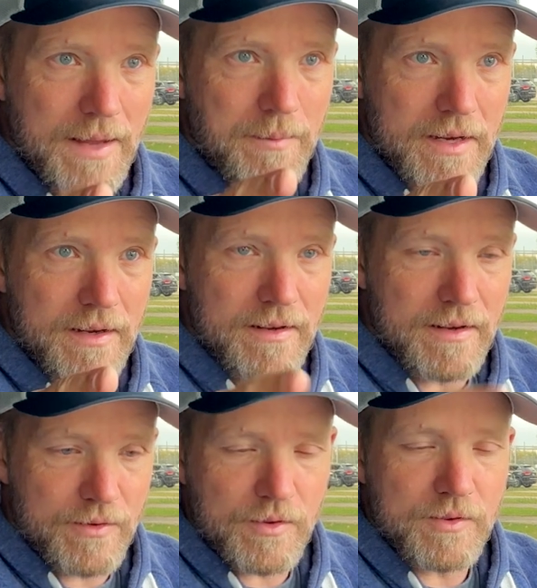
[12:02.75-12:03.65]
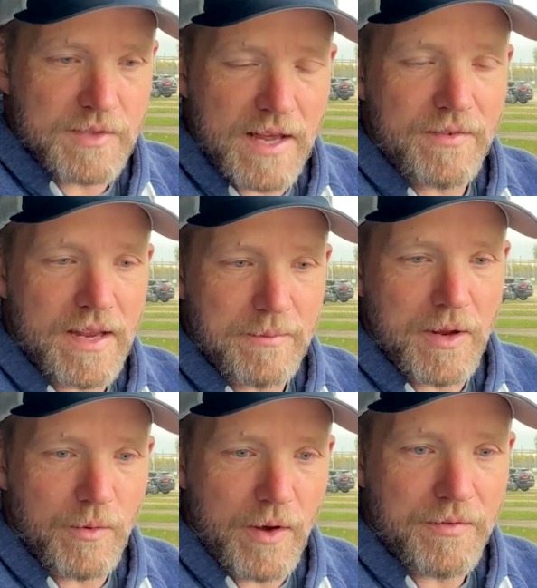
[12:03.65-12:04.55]
let me. It was navigating me
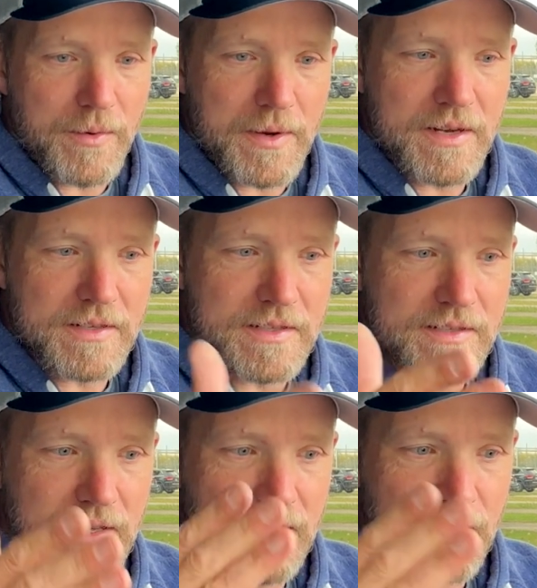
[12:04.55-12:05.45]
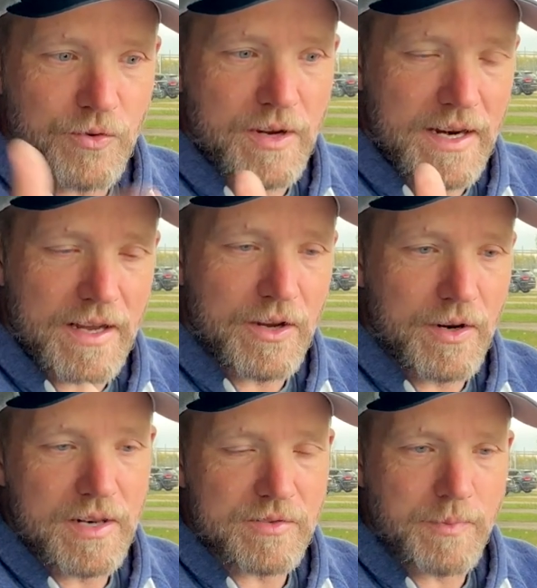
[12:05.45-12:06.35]
away from it because it said you cannot go
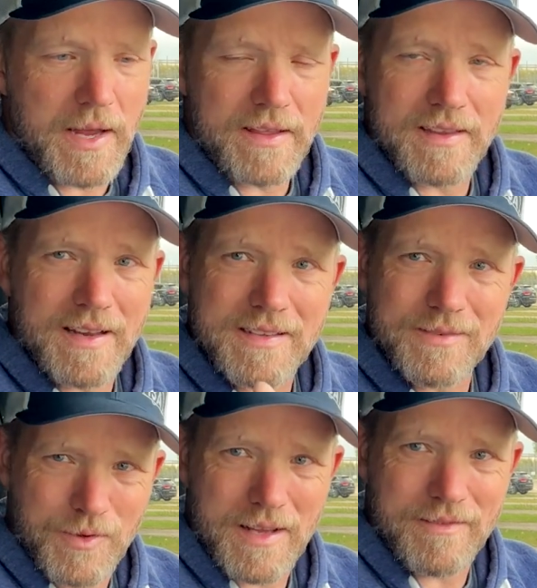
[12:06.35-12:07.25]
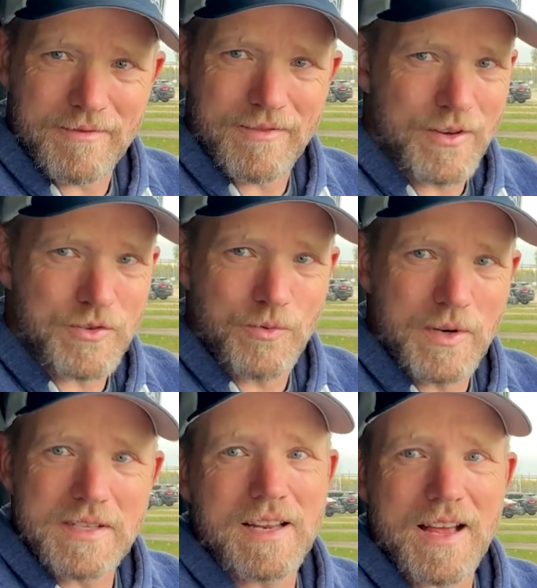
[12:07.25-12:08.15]
down this path, and I said, well, there's no
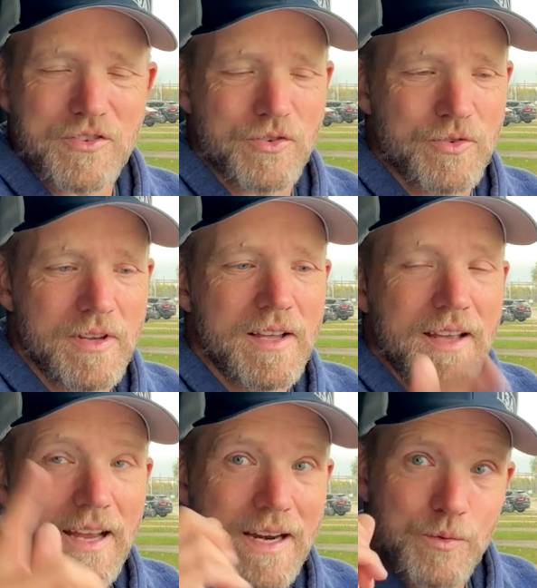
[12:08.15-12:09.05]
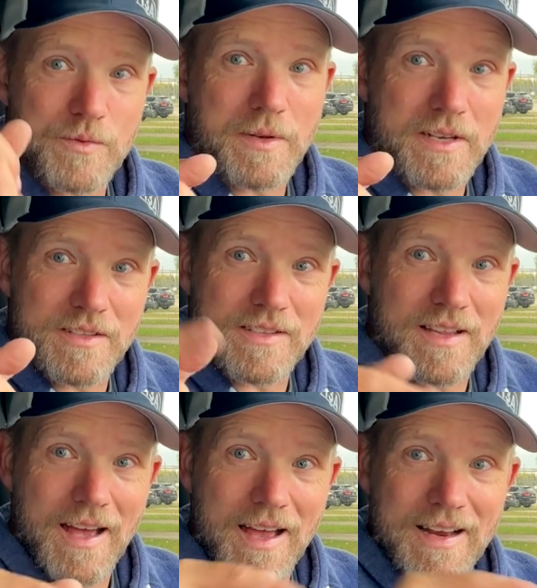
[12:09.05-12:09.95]
reason not to, and it was because of the
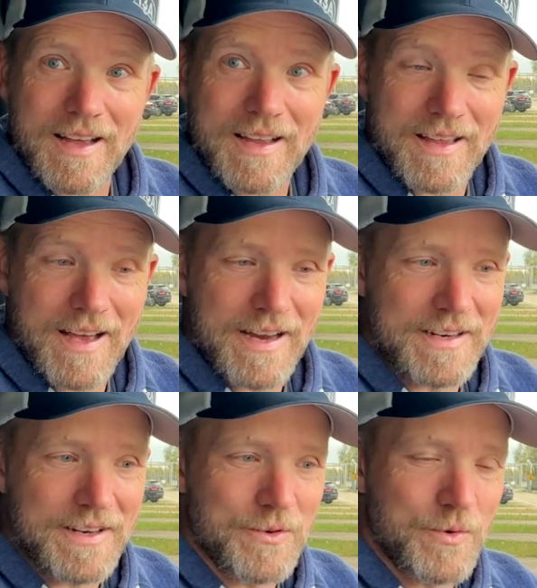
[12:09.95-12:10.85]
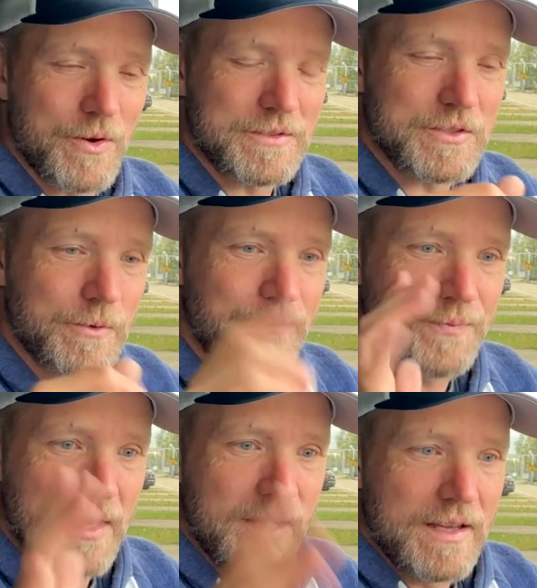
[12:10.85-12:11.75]
height. I had the height in here wrong. So
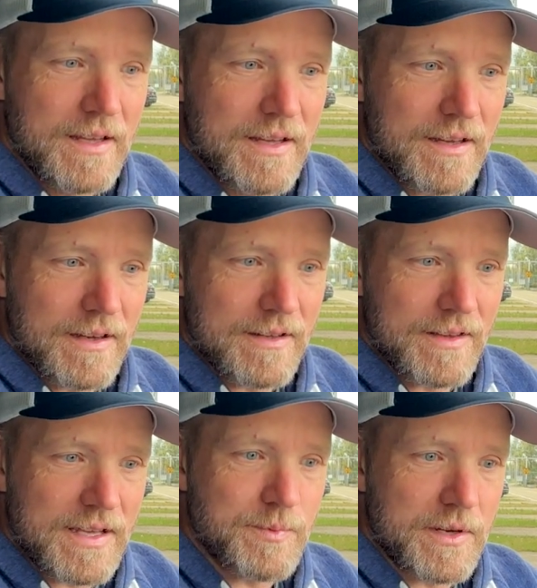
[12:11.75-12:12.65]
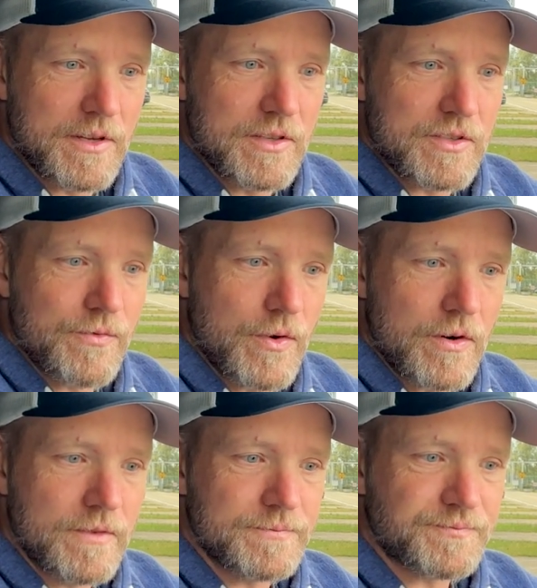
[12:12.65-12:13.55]
that's been good so
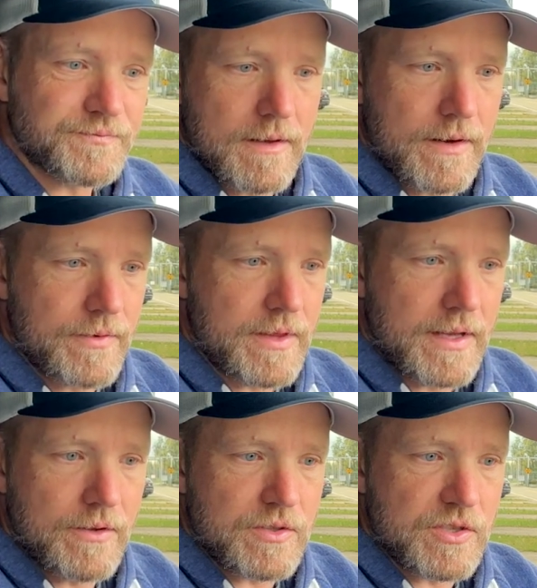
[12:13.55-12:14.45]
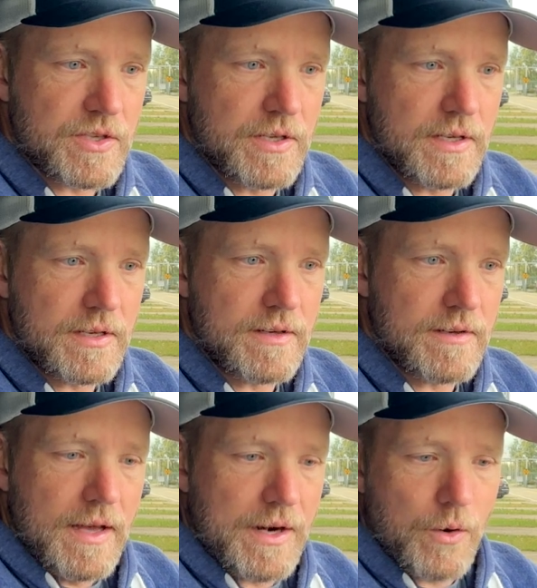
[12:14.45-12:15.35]
far. Everything else is good.
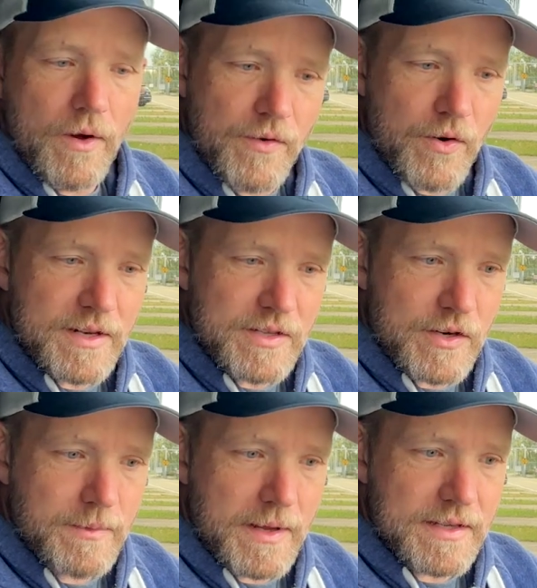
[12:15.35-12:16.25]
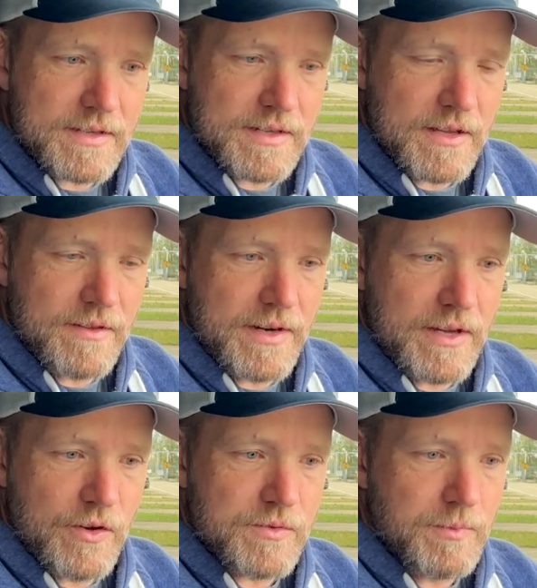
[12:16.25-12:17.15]
I know I've already talked about this in other
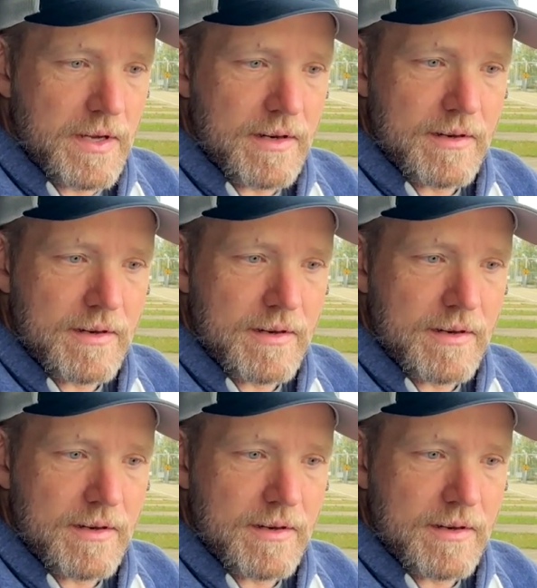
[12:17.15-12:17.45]
videos, but